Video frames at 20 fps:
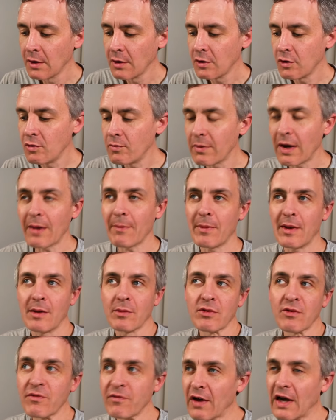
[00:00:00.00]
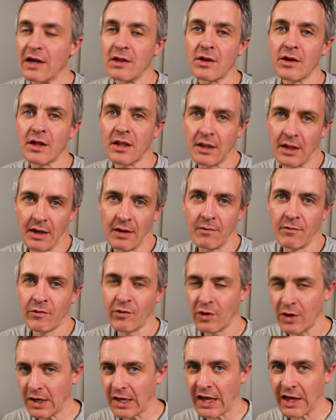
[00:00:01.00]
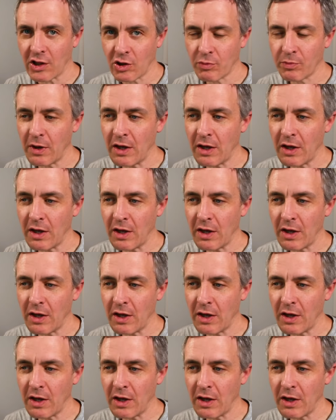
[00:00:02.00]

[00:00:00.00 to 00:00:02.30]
you might be able to file a claim for a cash